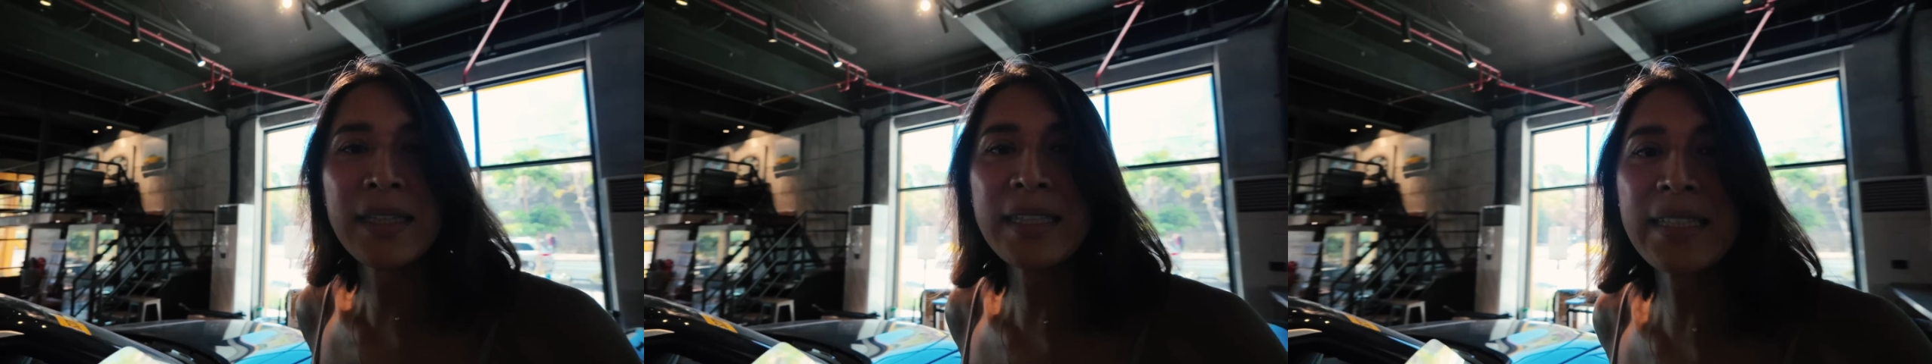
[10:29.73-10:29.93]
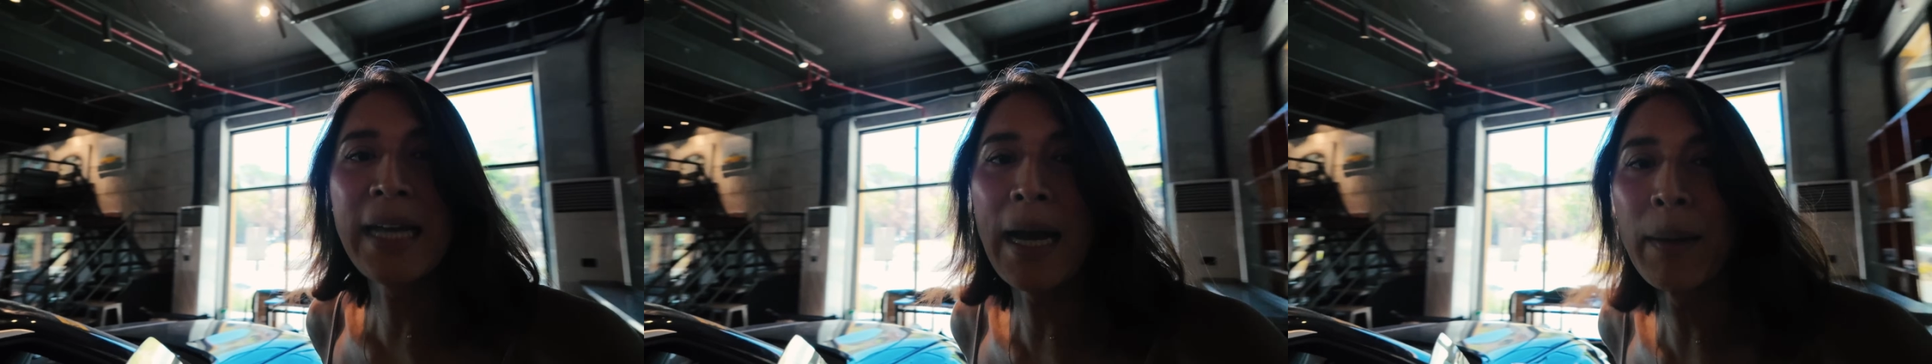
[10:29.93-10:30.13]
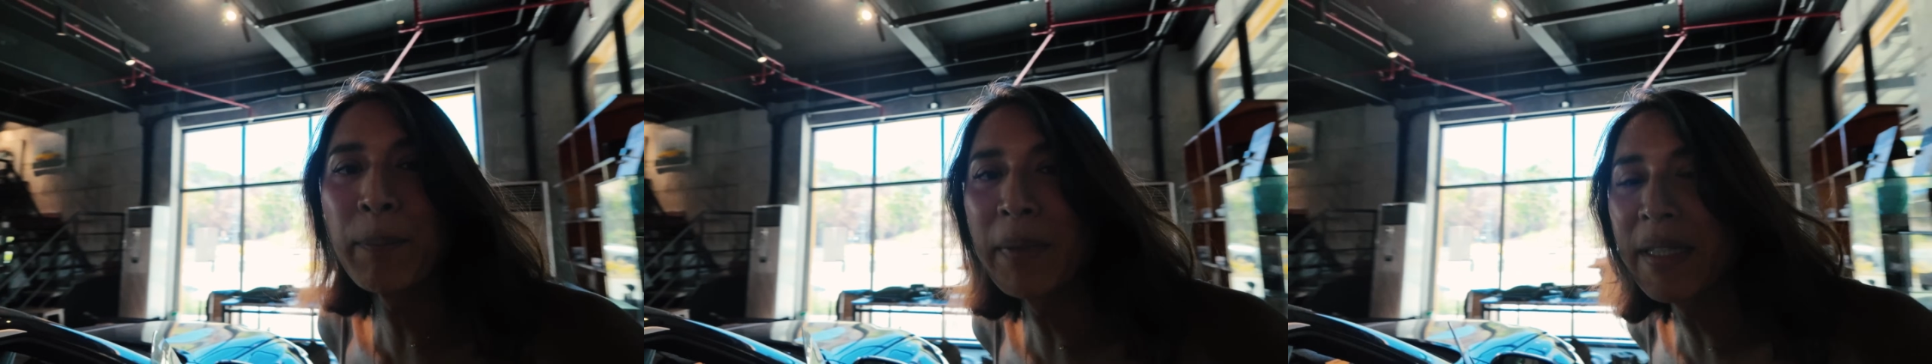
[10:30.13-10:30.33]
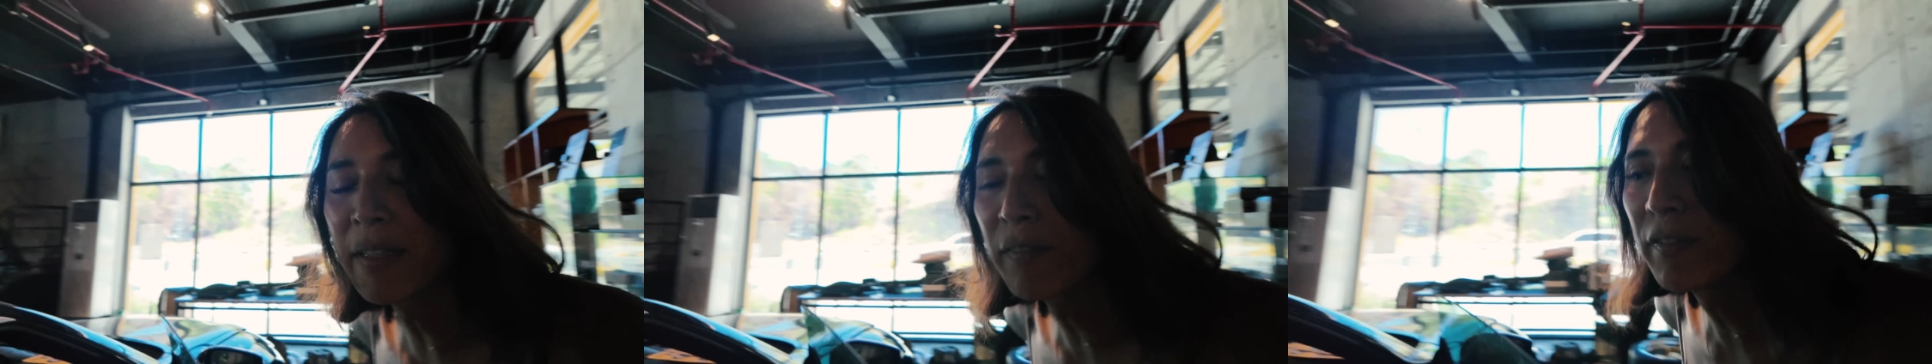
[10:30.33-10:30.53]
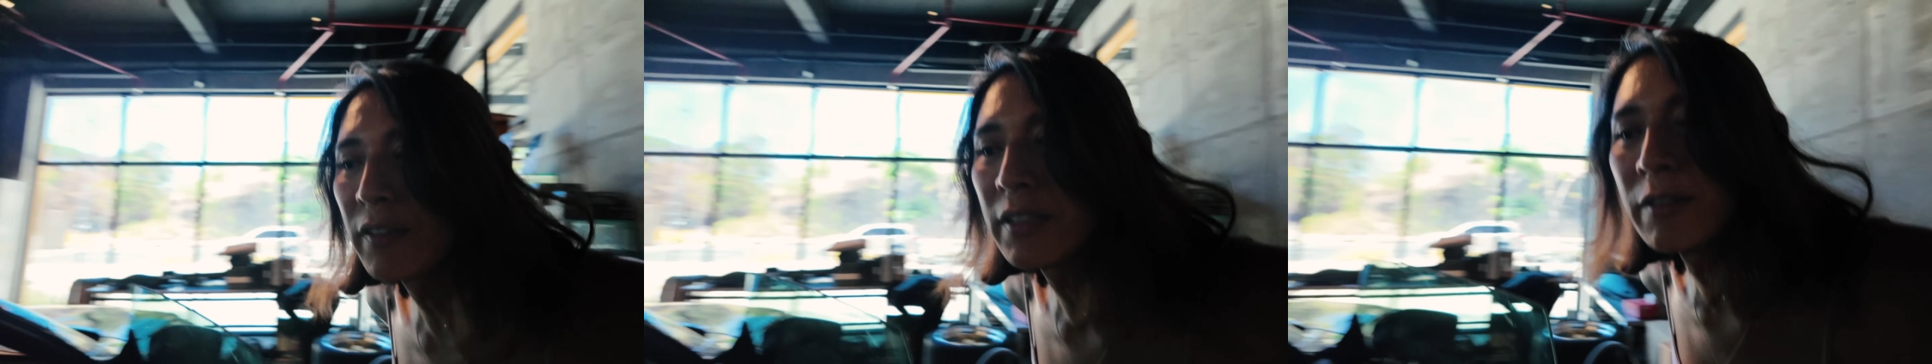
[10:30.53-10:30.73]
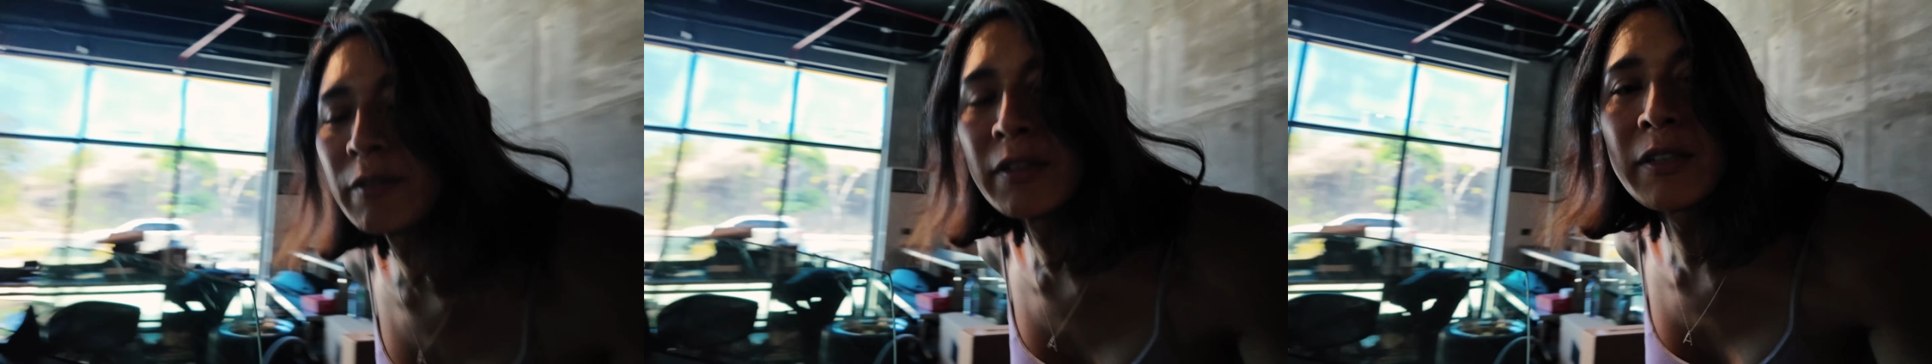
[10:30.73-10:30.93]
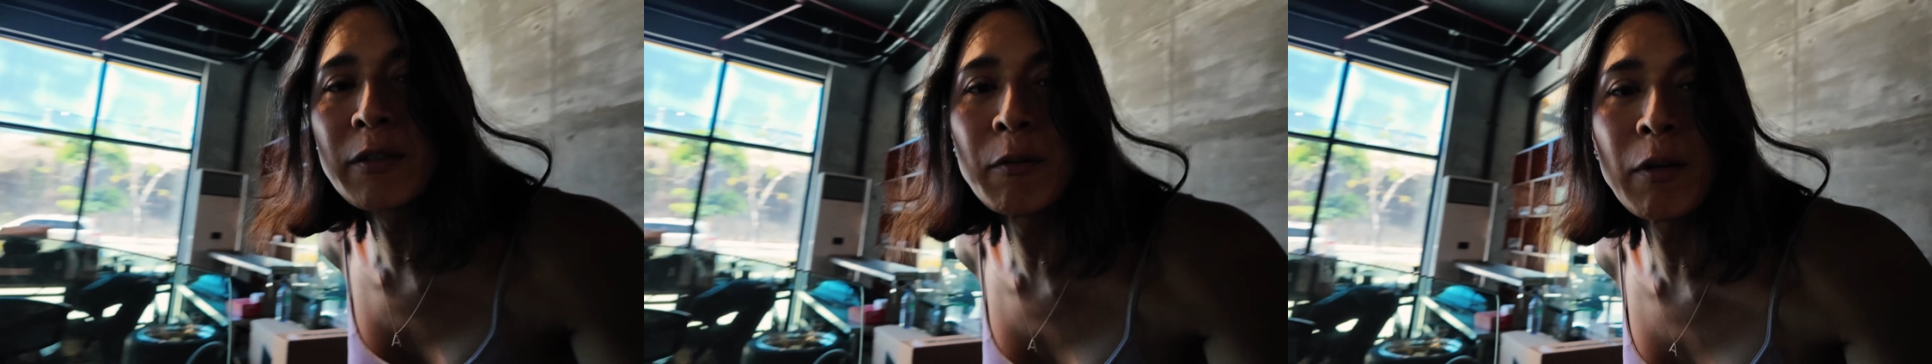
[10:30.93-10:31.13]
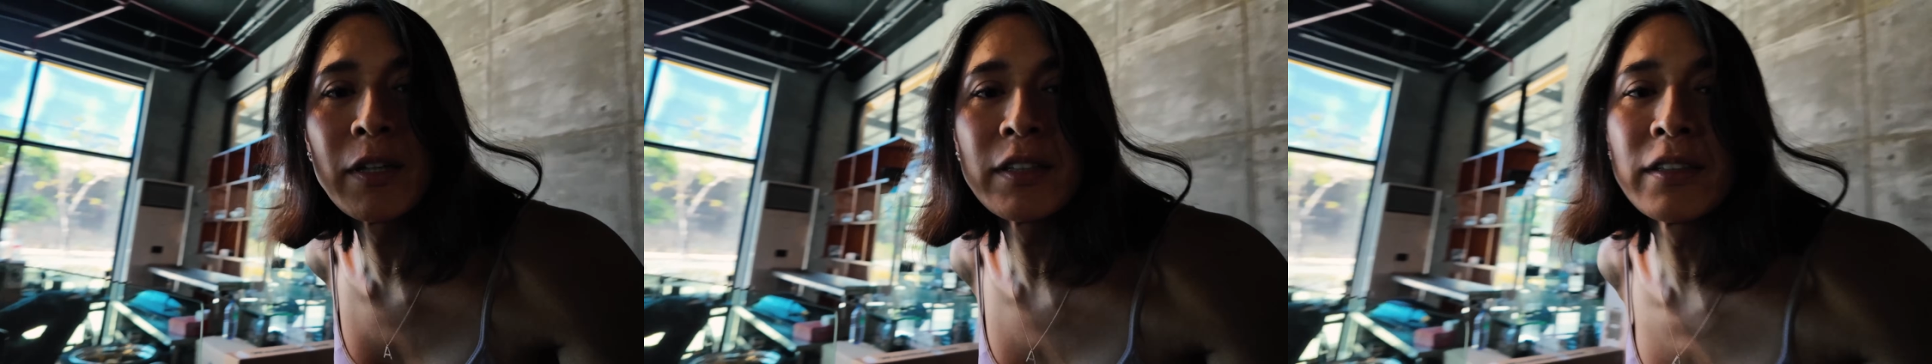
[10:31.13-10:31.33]
The gapping for the rear
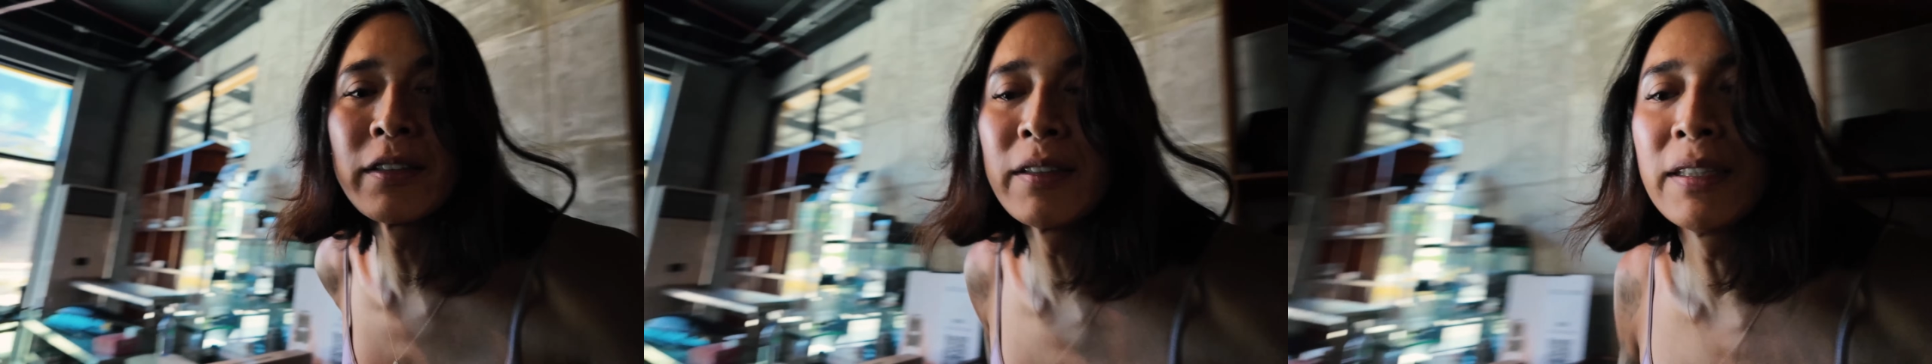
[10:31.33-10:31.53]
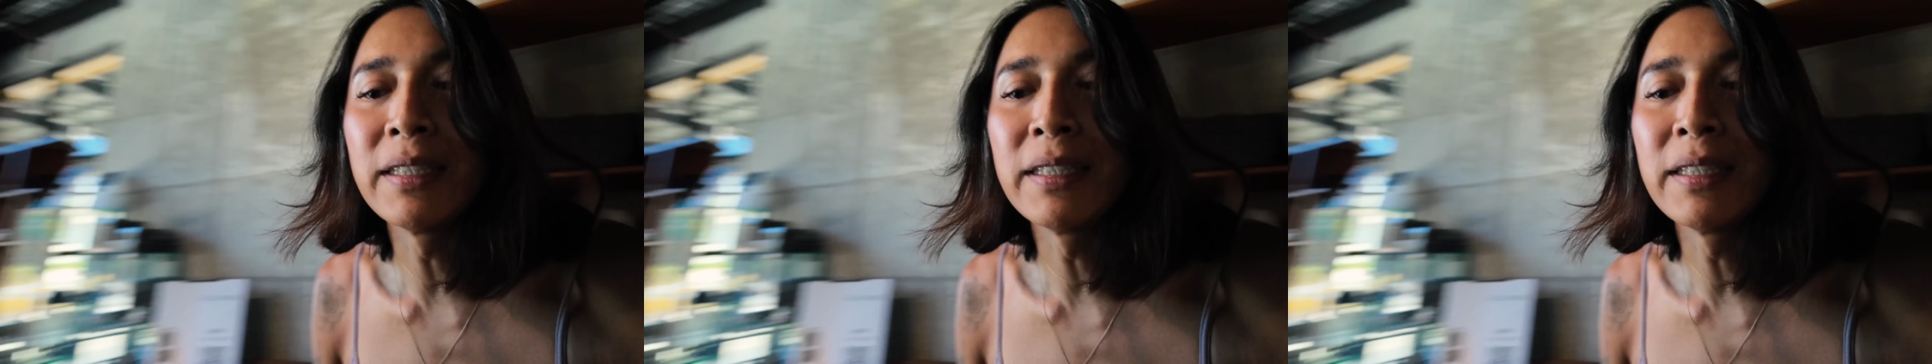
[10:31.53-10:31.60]
quarter